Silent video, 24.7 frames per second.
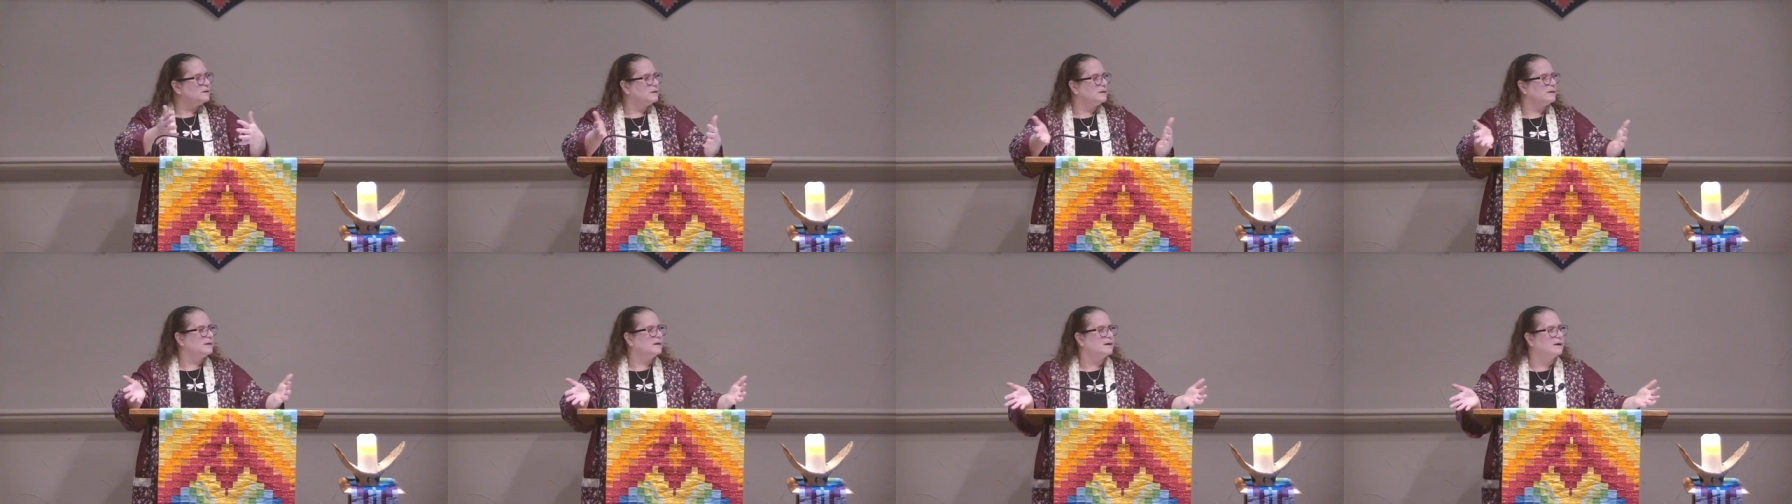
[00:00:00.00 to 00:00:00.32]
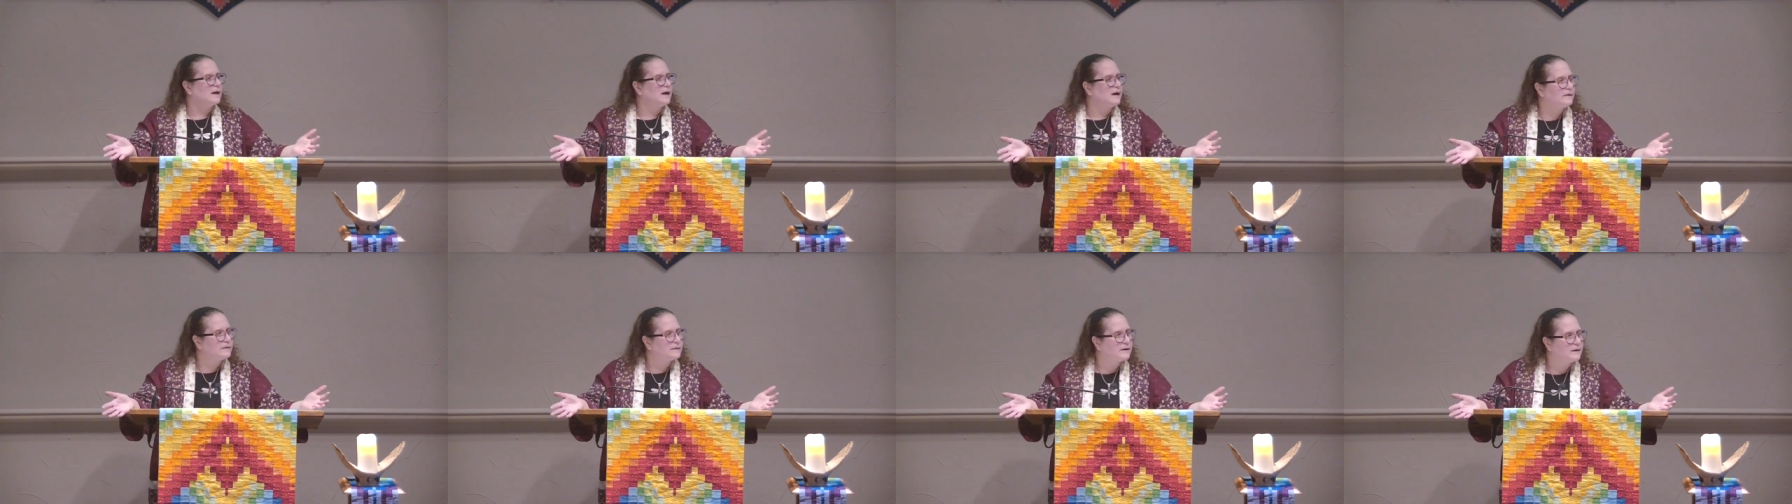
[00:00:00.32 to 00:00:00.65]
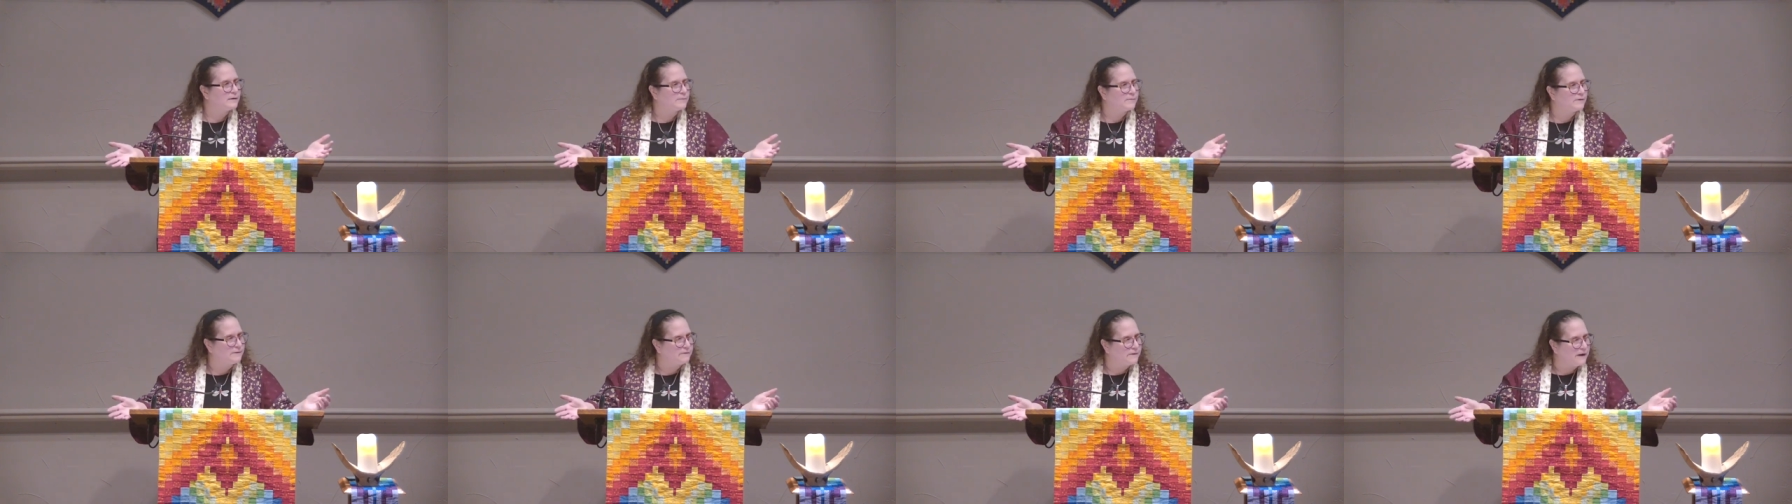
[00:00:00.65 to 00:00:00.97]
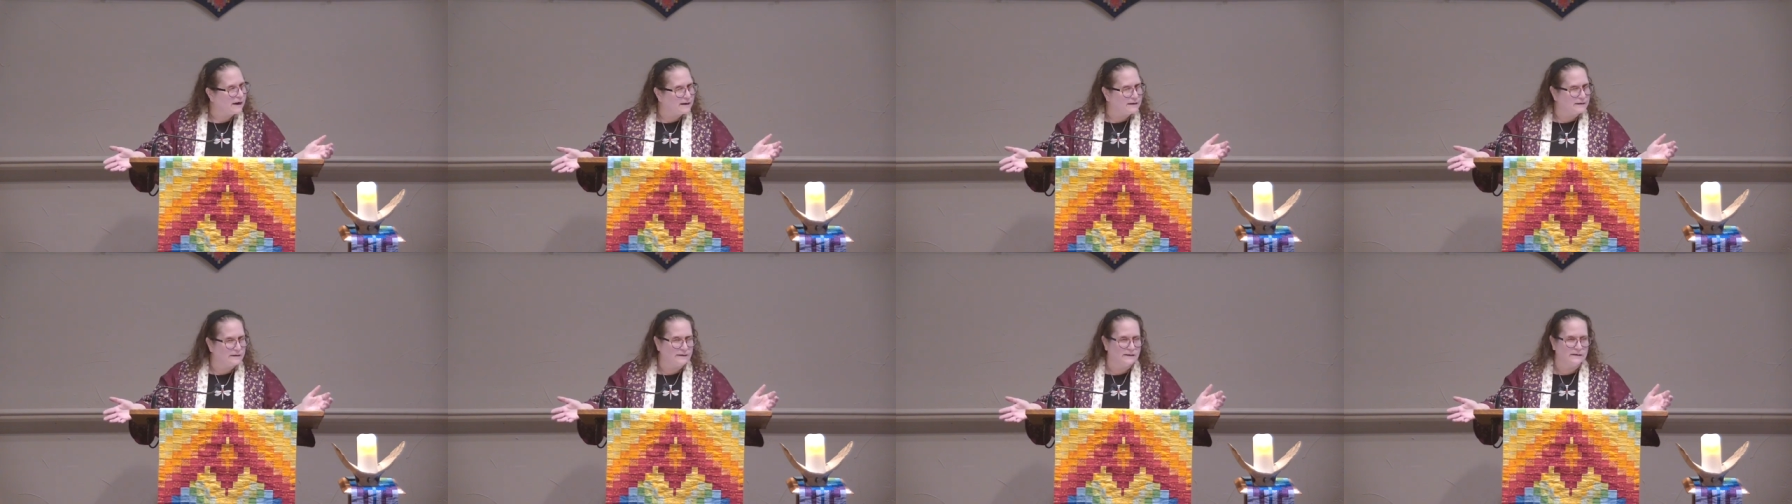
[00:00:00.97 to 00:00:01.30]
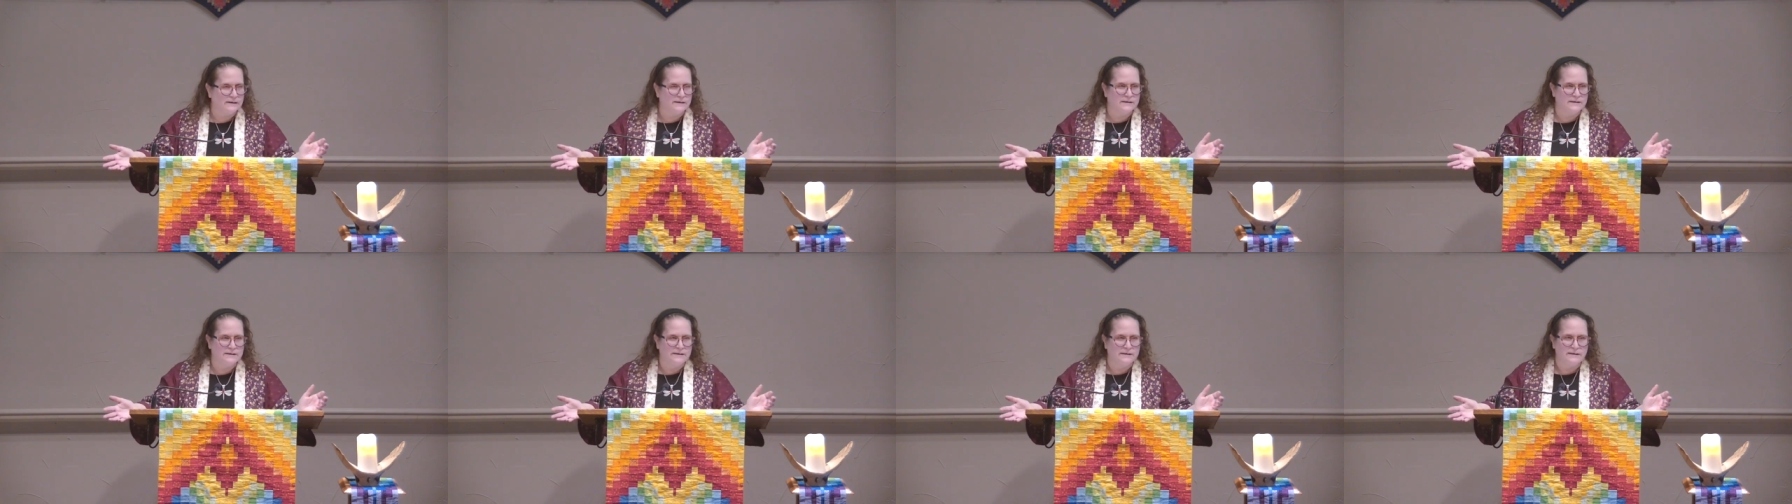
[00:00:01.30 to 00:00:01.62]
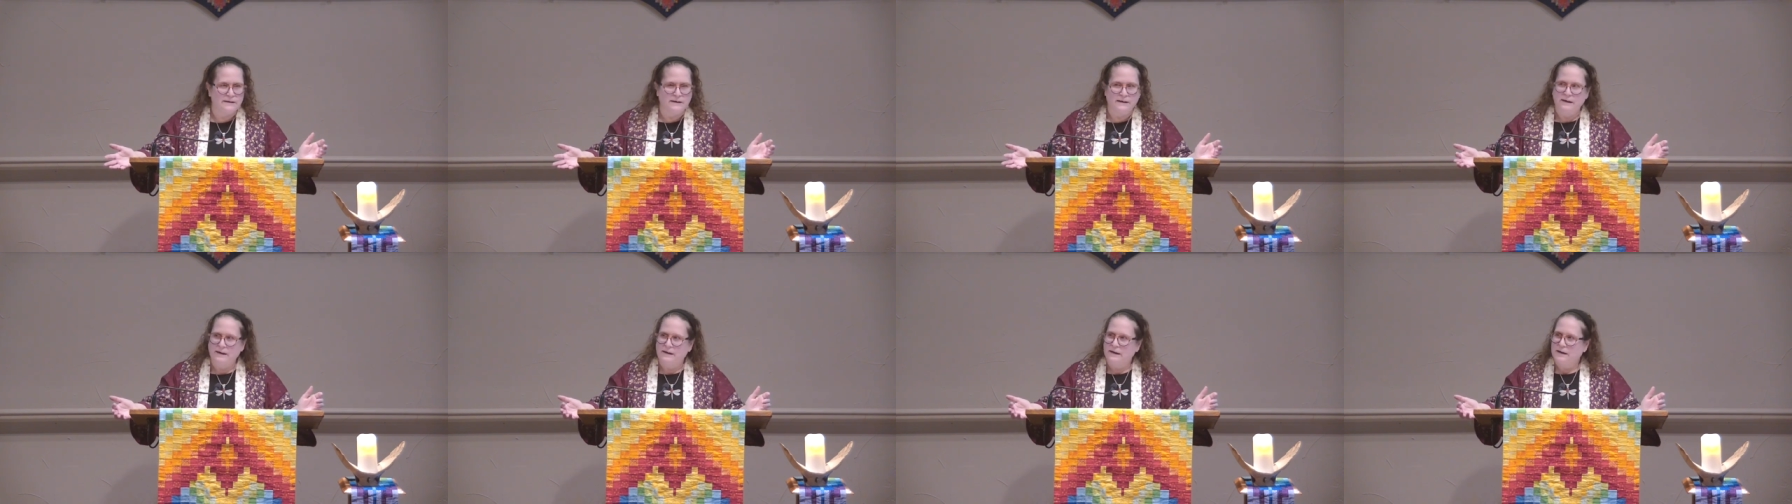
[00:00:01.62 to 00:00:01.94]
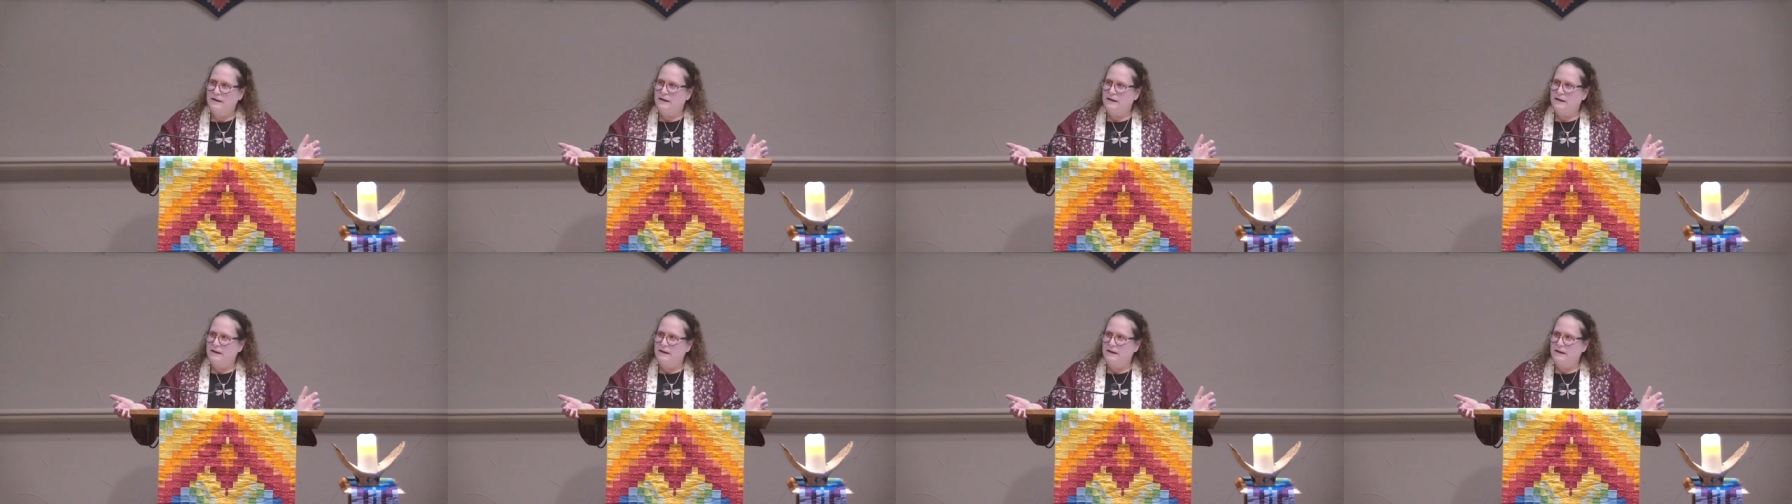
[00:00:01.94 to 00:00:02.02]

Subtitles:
to their healthcare providers,